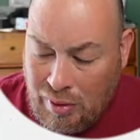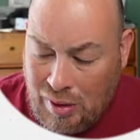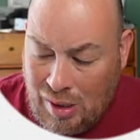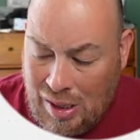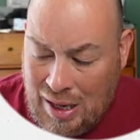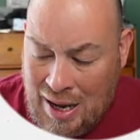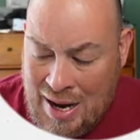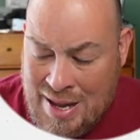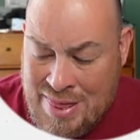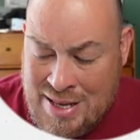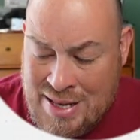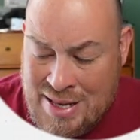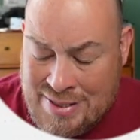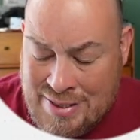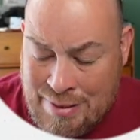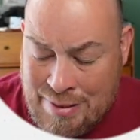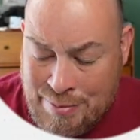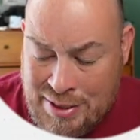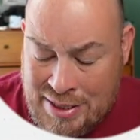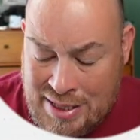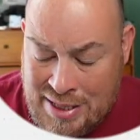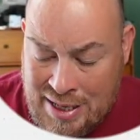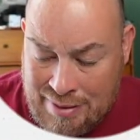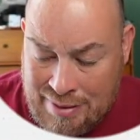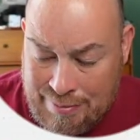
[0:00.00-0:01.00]
And then something
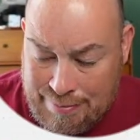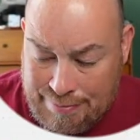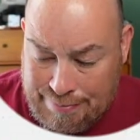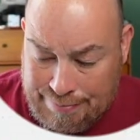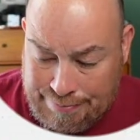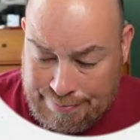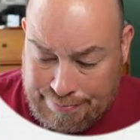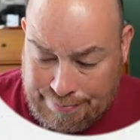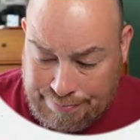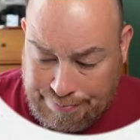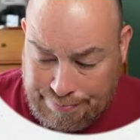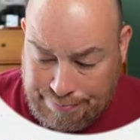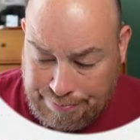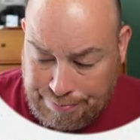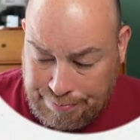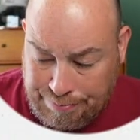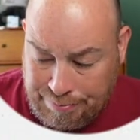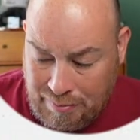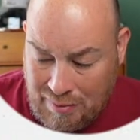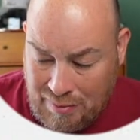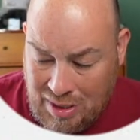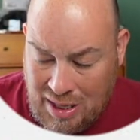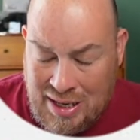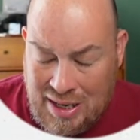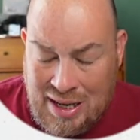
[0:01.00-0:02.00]
that,
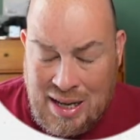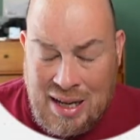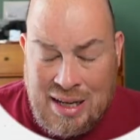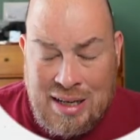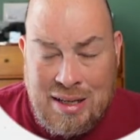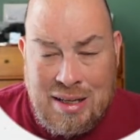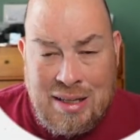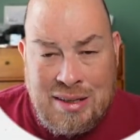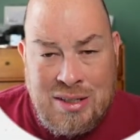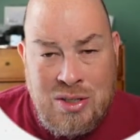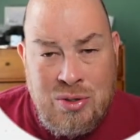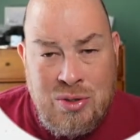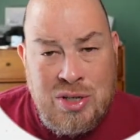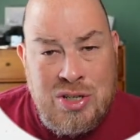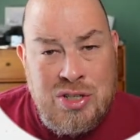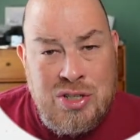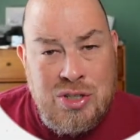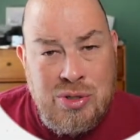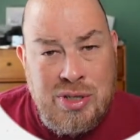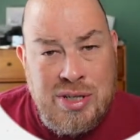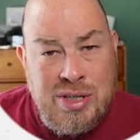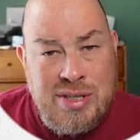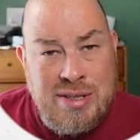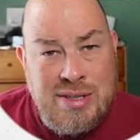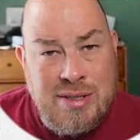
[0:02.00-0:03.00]
and you can do
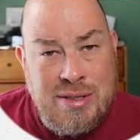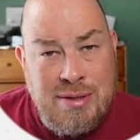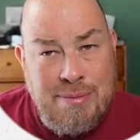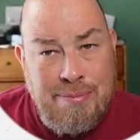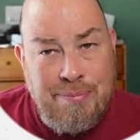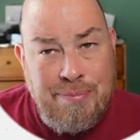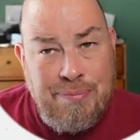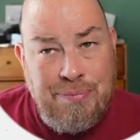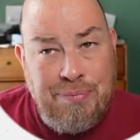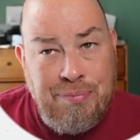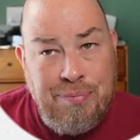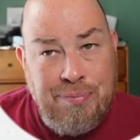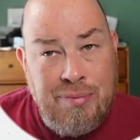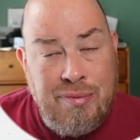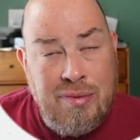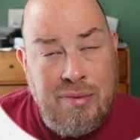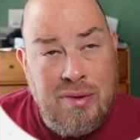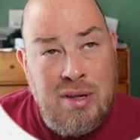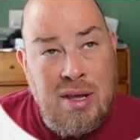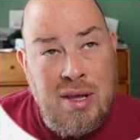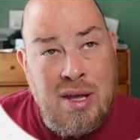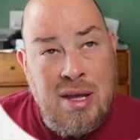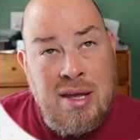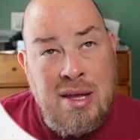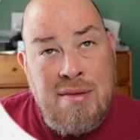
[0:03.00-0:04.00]
this
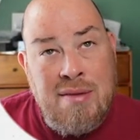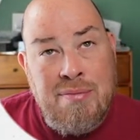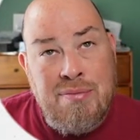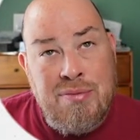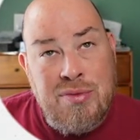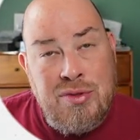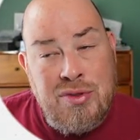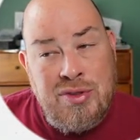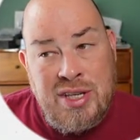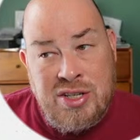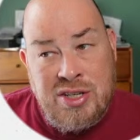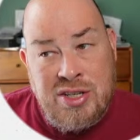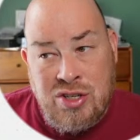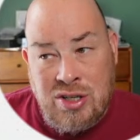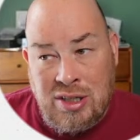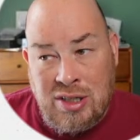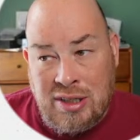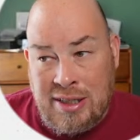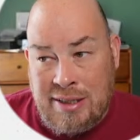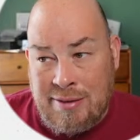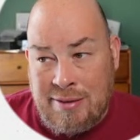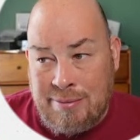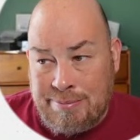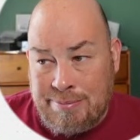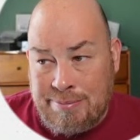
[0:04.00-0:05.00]
digitally